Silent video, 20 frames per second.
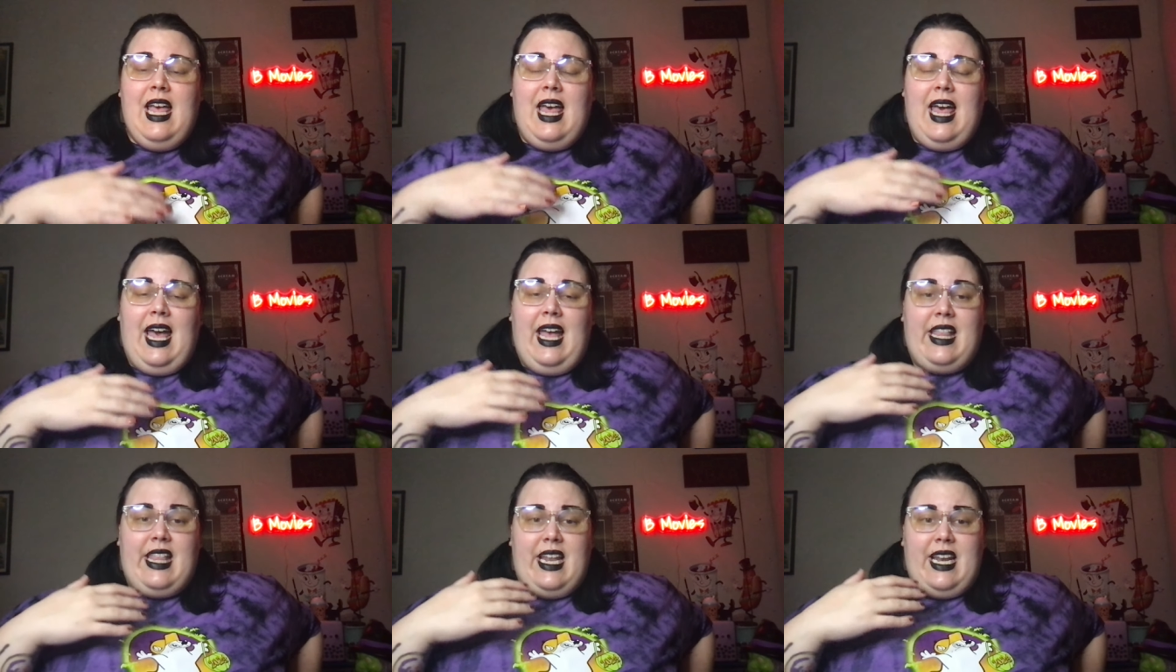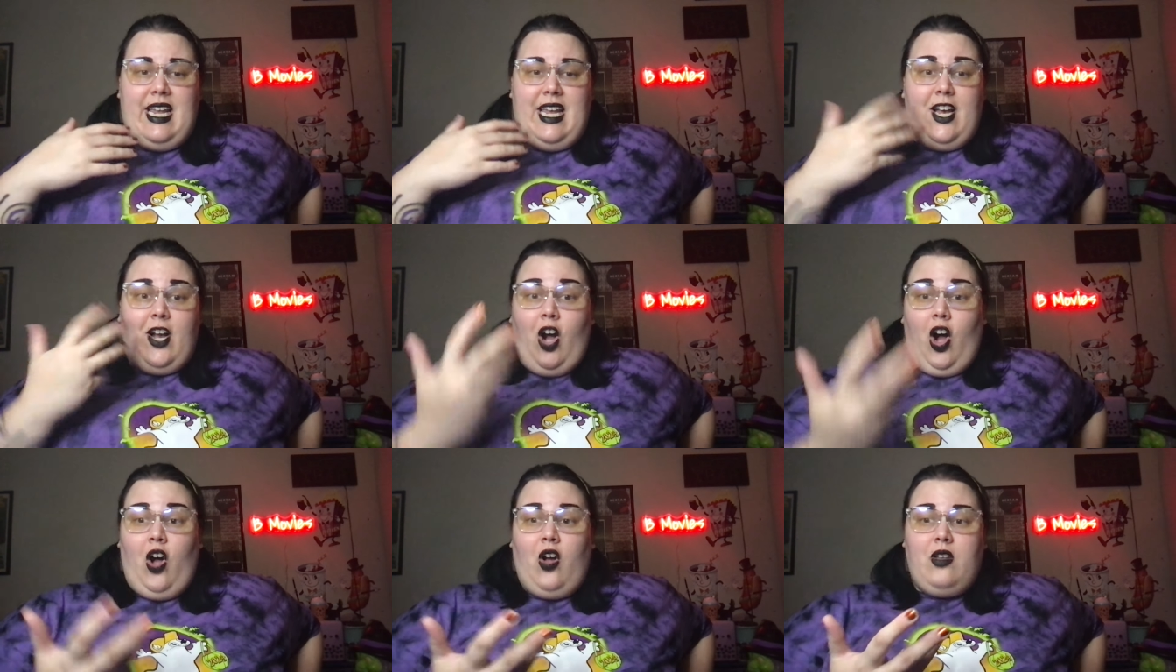And then
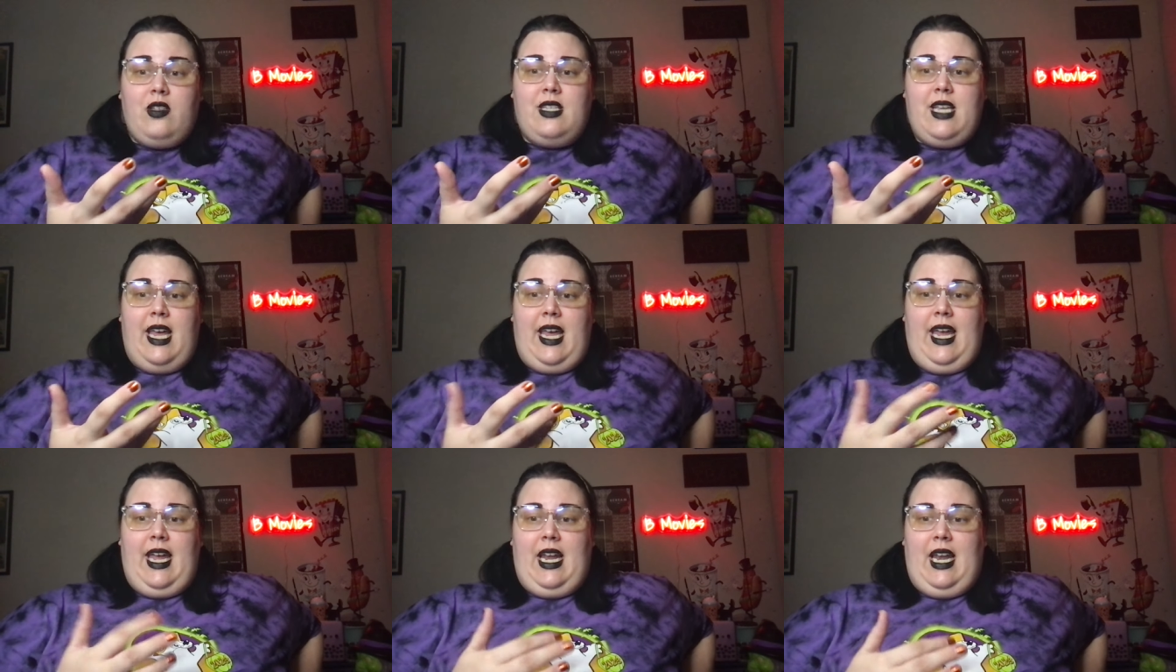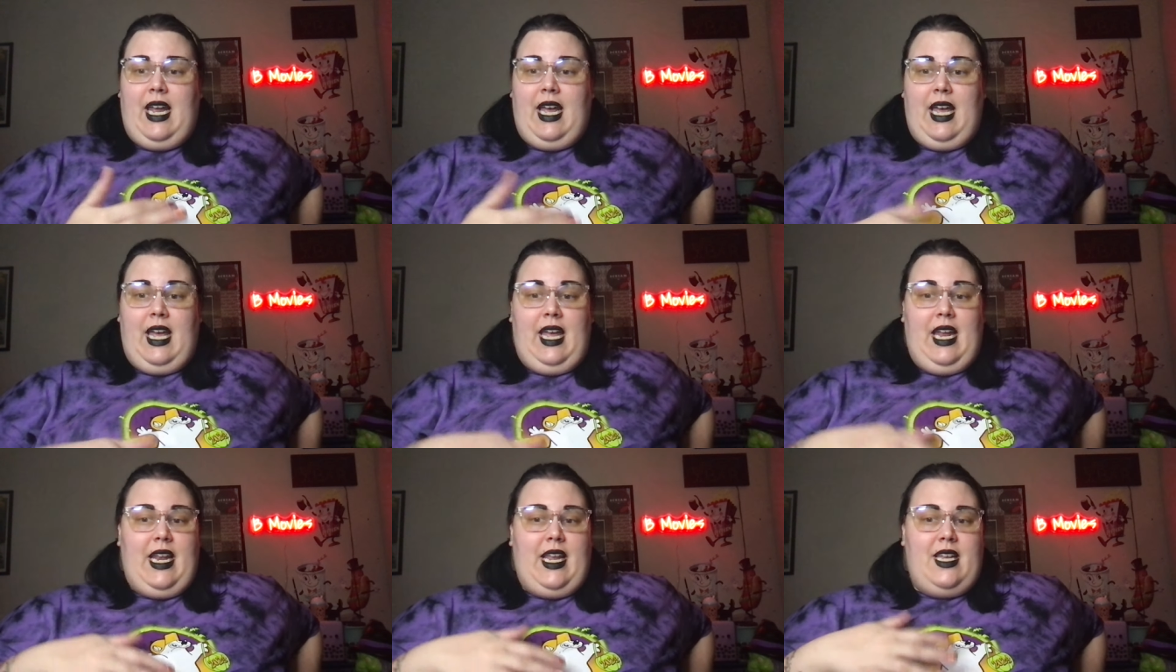he calls
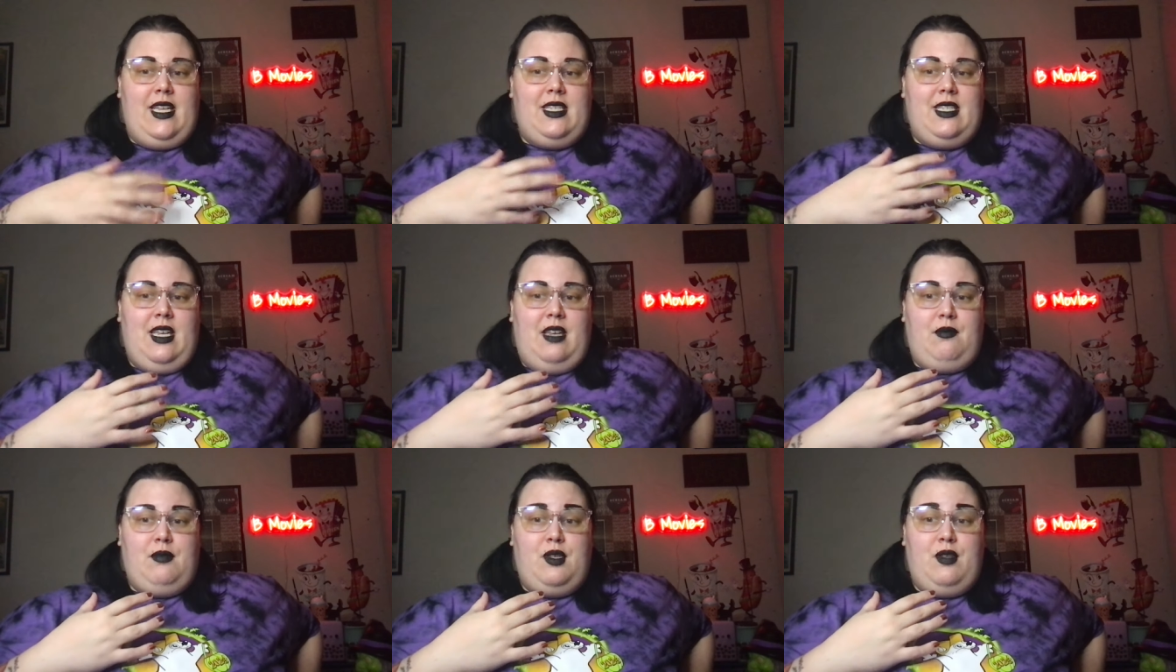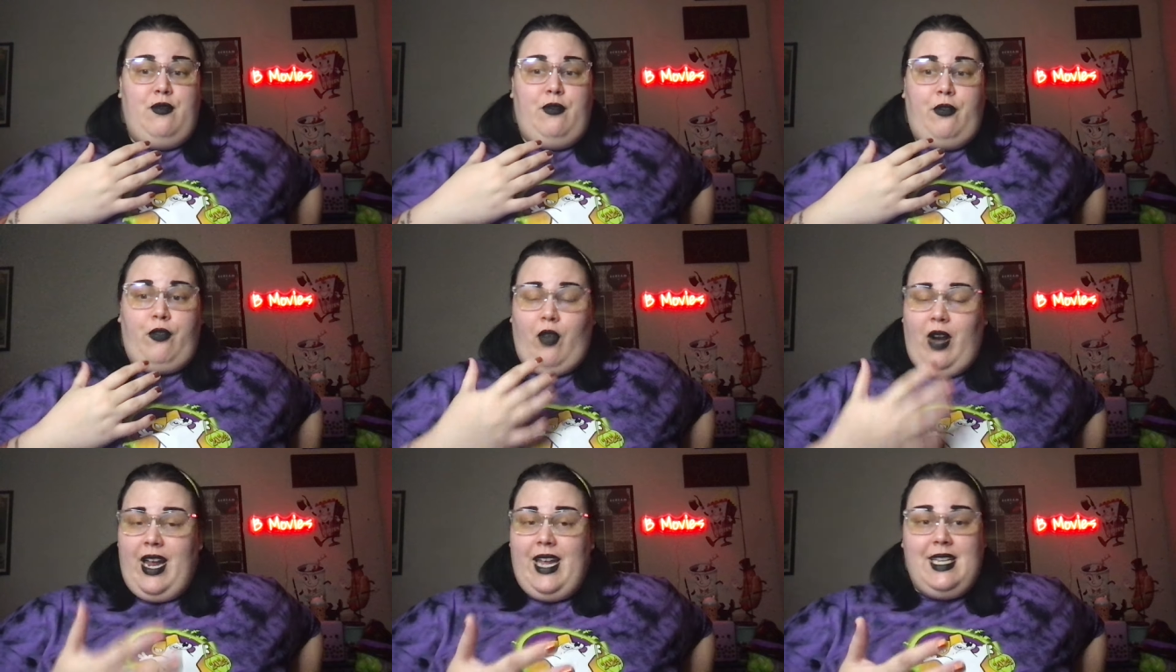Anna, and he seems
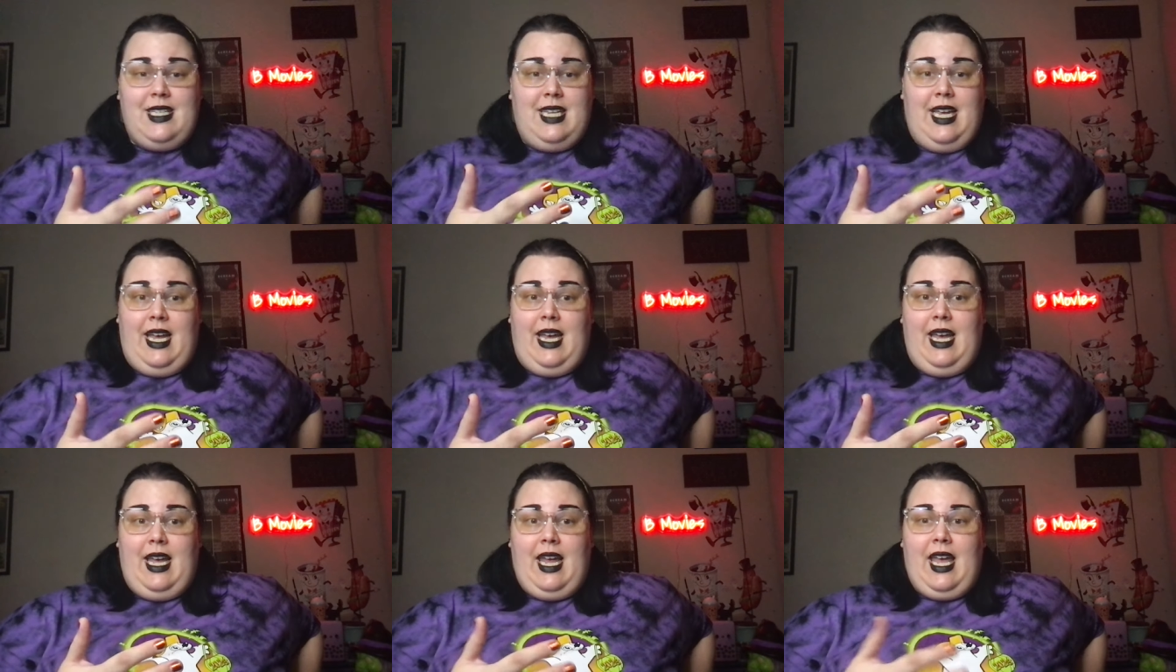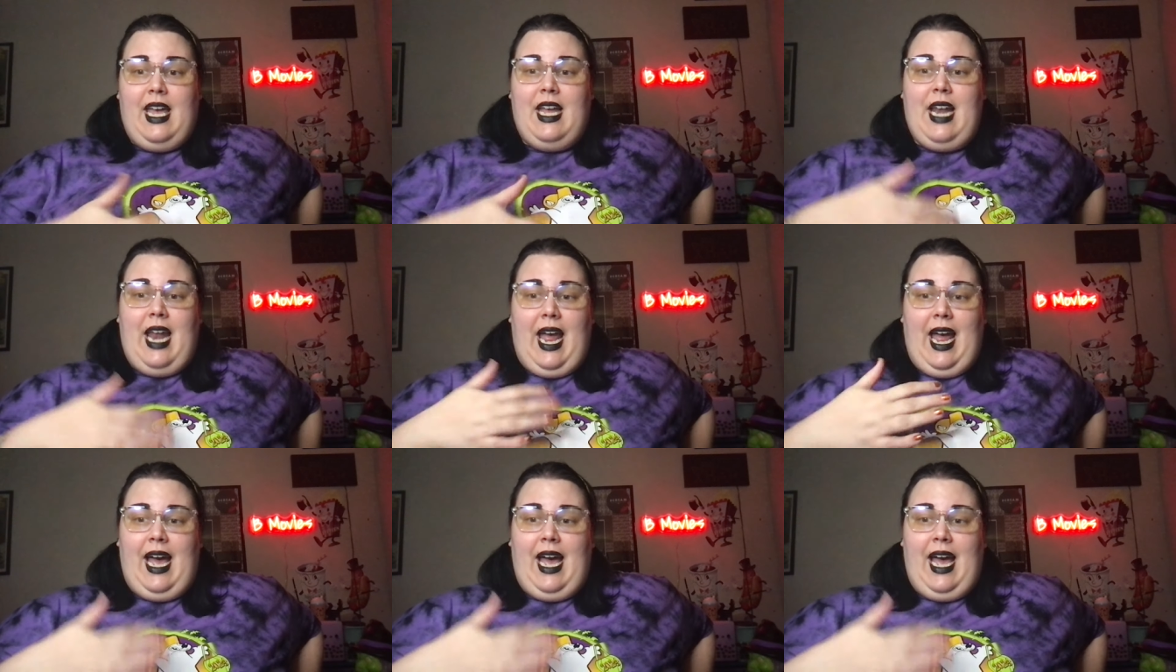frantic and